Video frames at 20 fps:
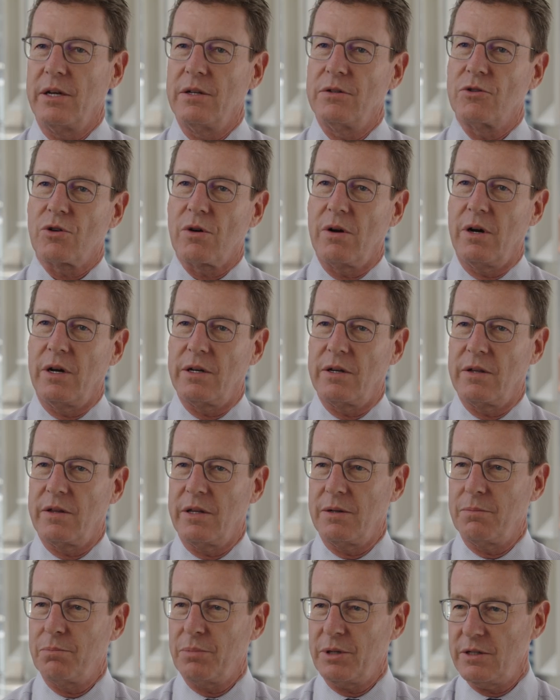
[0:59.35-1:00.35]
and trying to
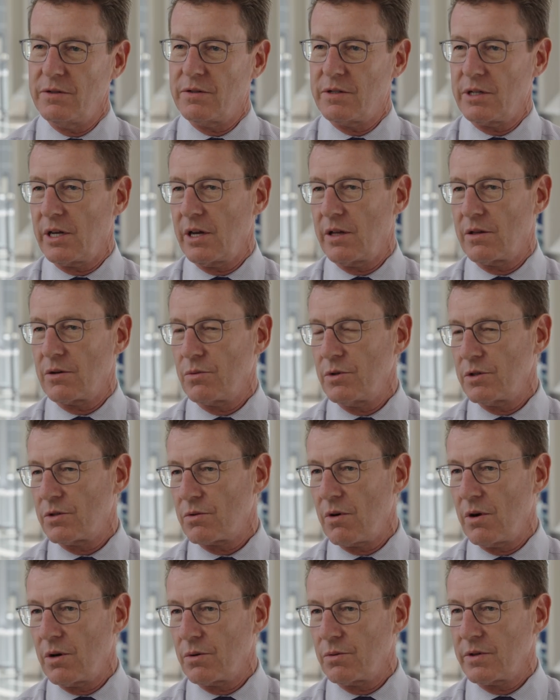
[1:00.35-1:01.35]
then piece together what's
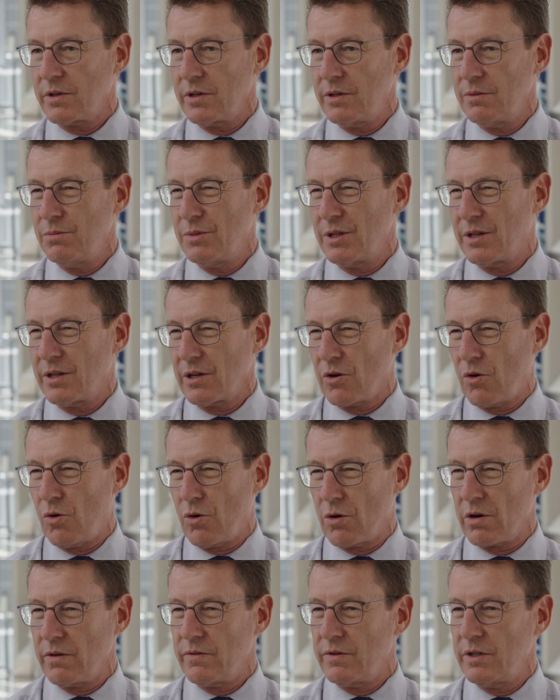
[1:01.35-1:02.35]
wrong with them, but the
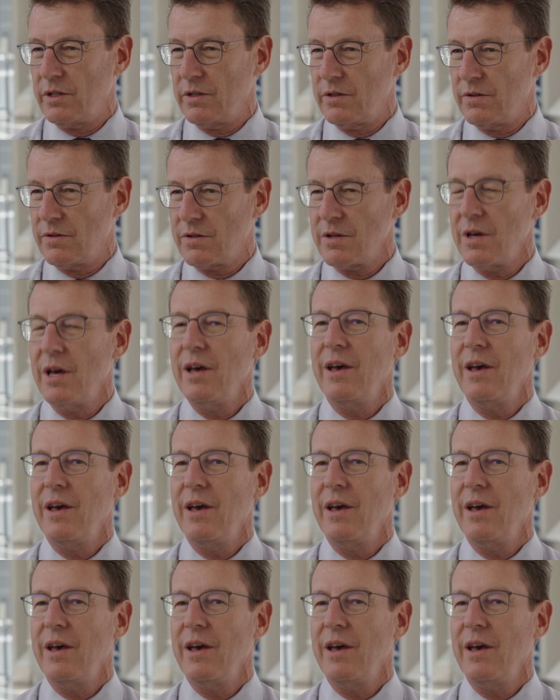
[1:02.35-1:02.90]
core of it is